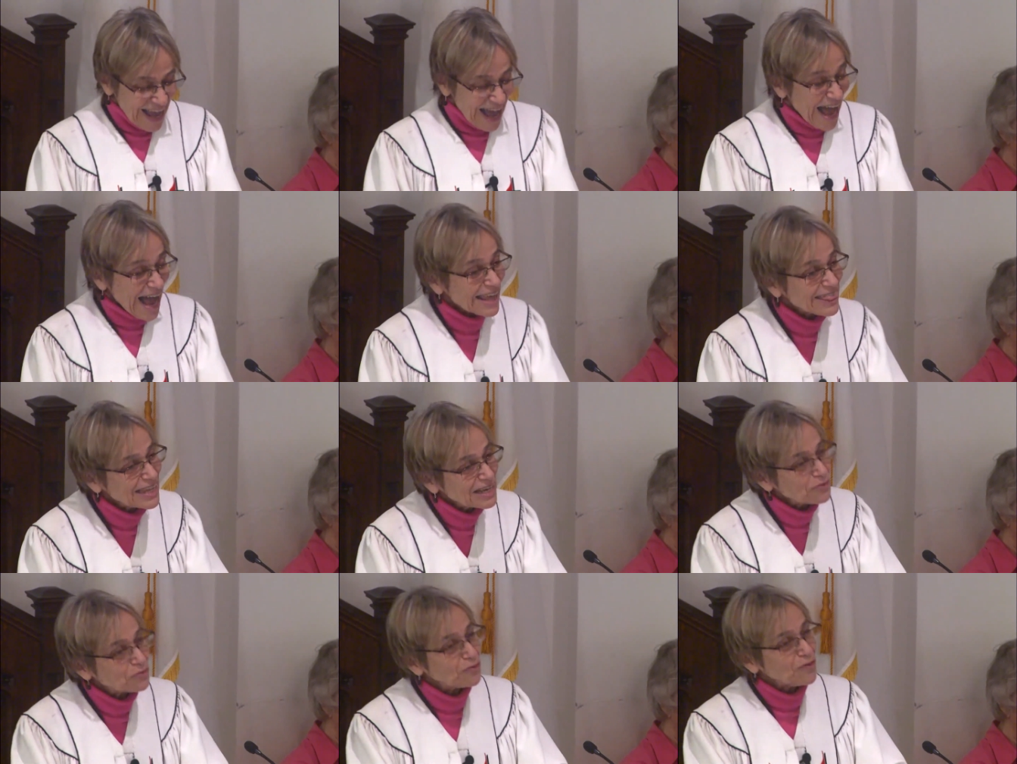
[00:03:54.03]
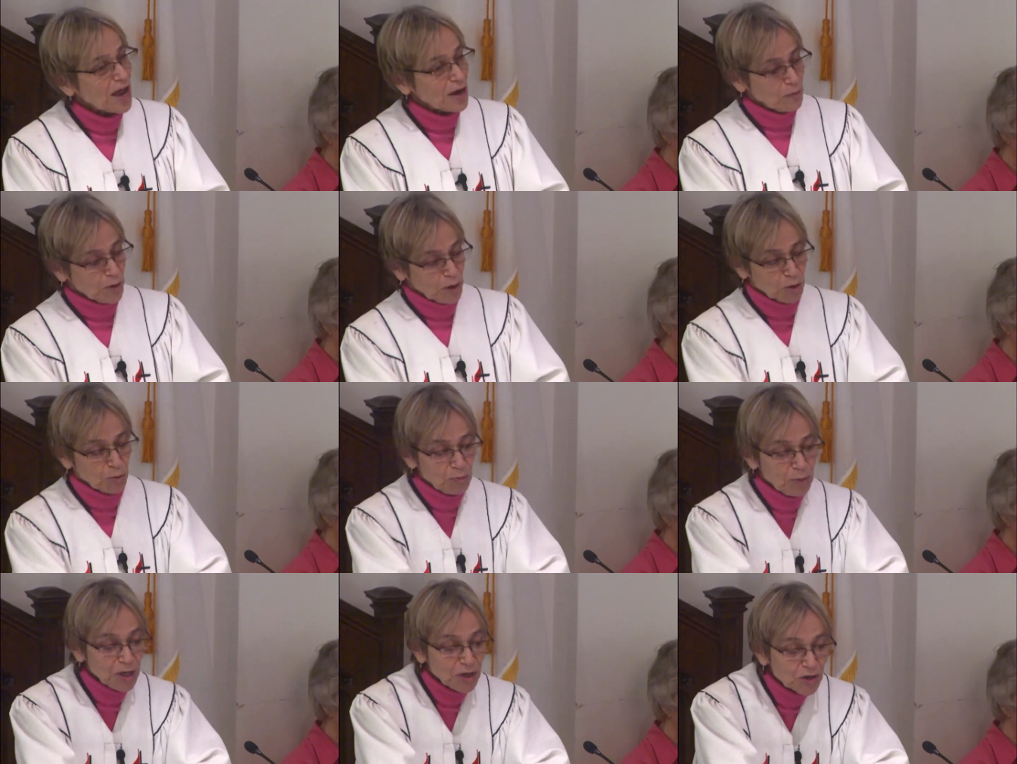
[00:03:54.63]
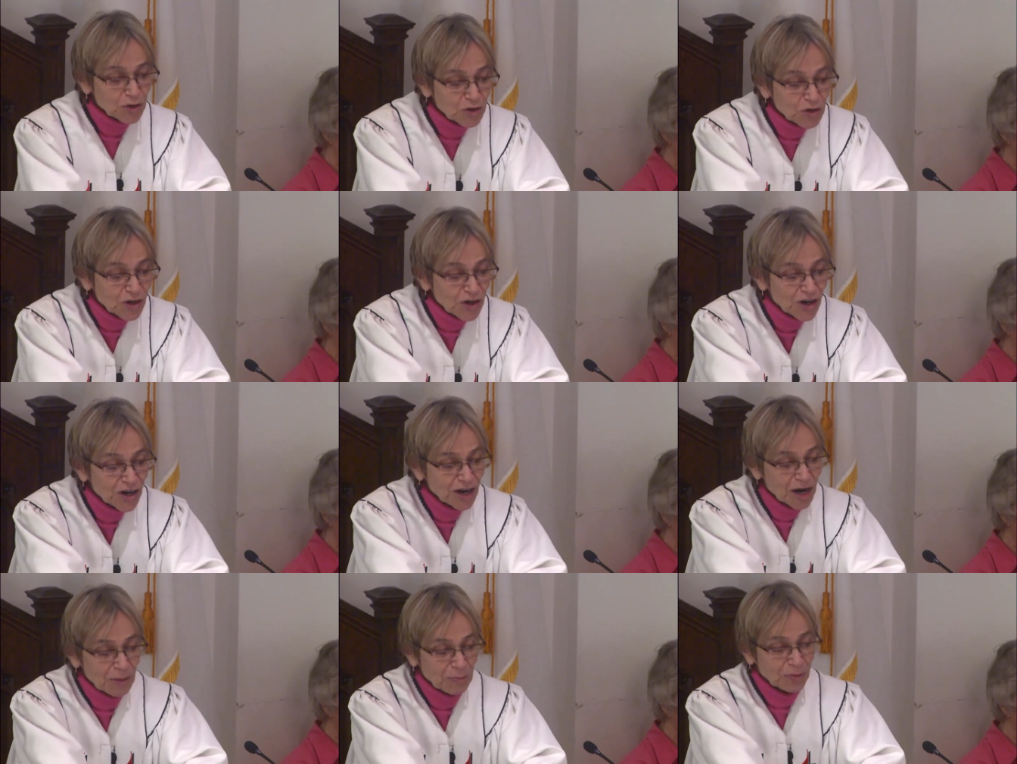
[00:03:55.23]
I think Friedrich
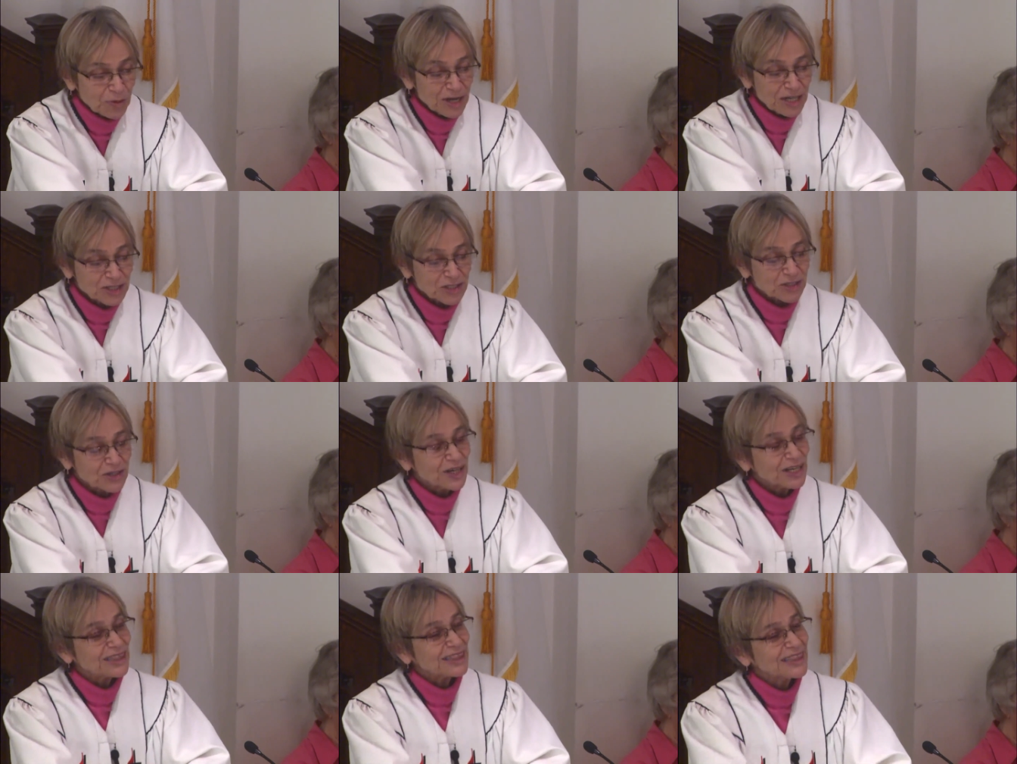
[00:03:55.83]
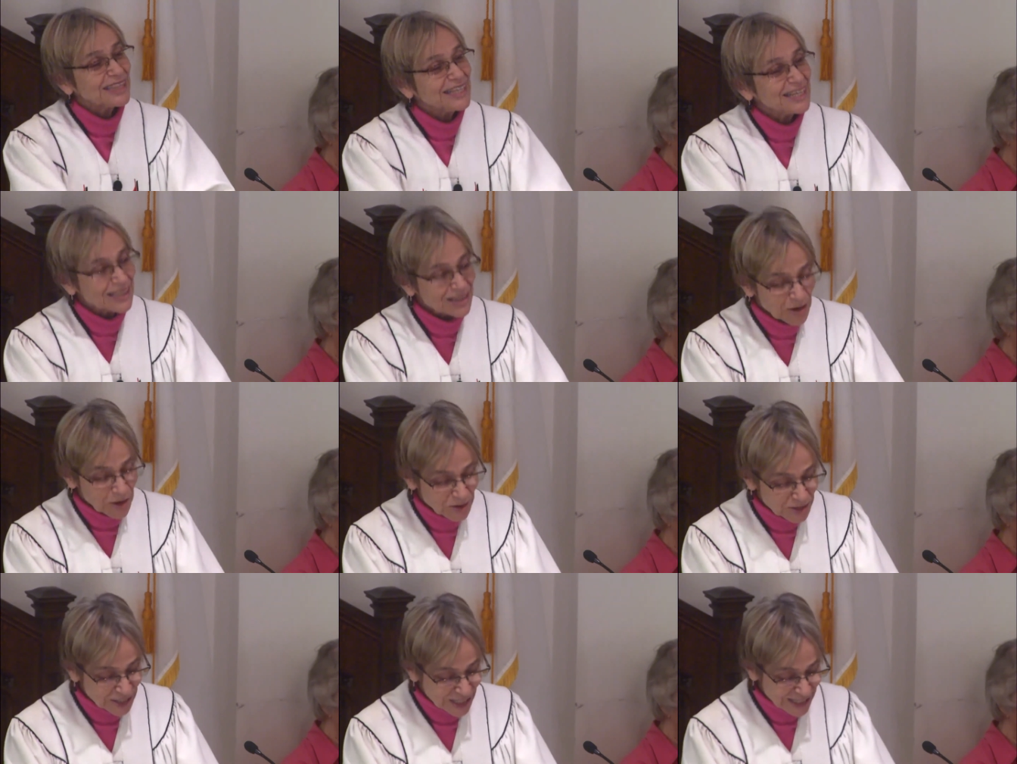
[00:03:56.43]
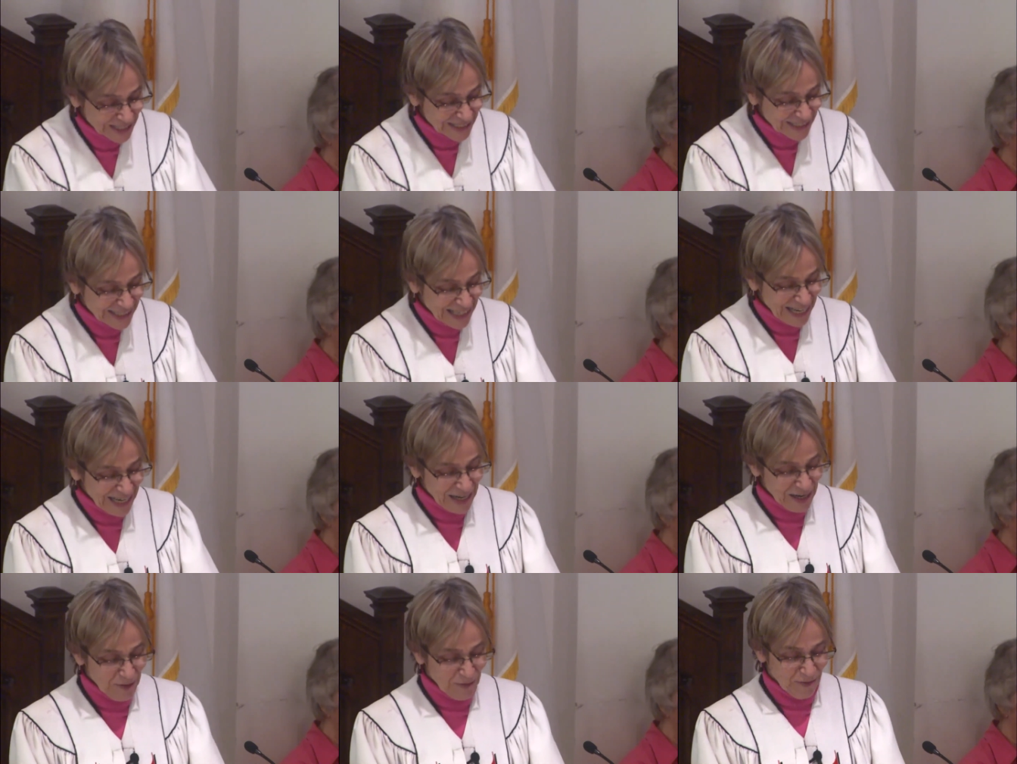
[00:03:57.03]
Buechner, a preacher and theologian,
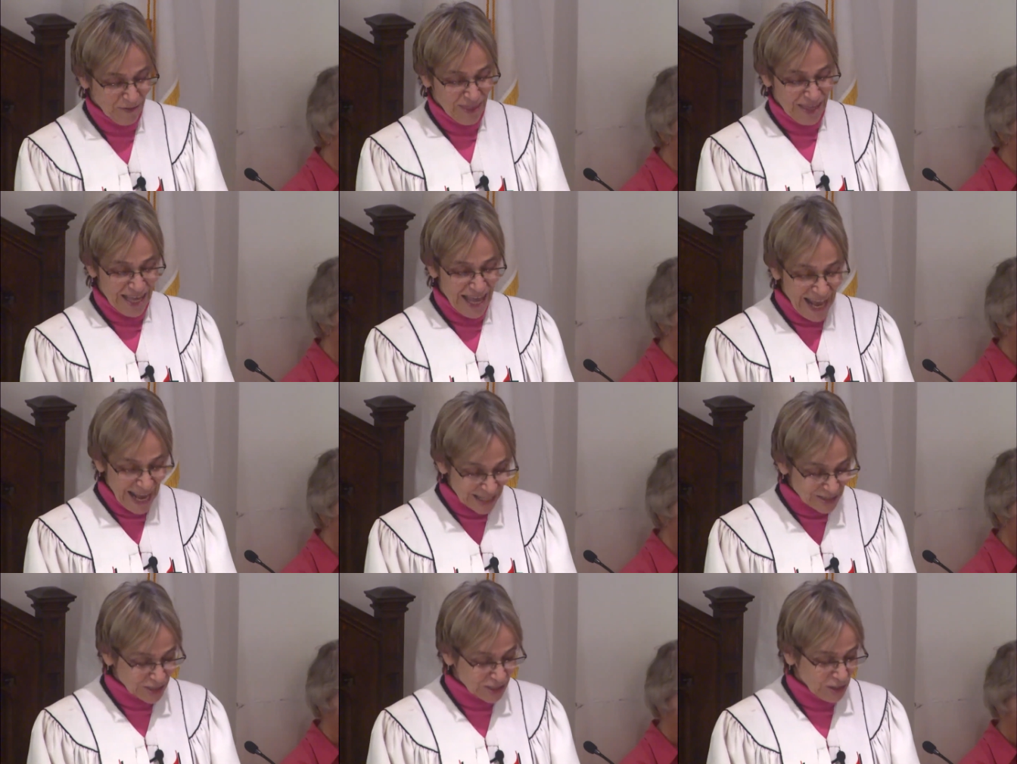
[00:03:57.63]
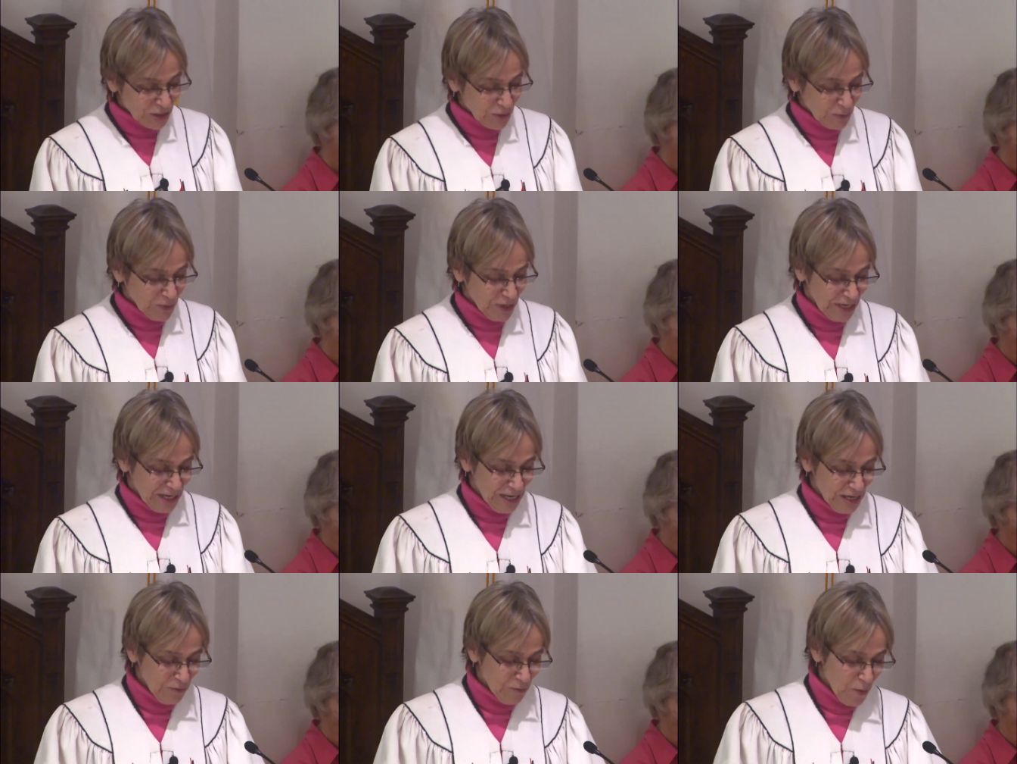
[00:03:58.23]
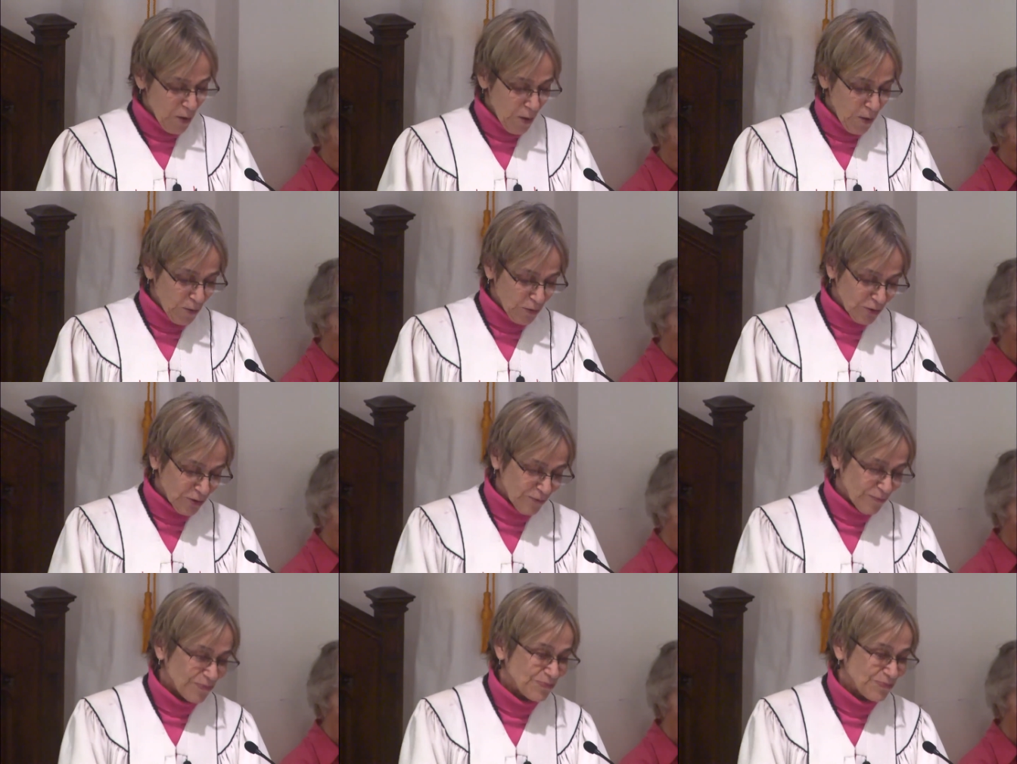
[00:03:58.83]
gave the answer when he wrote,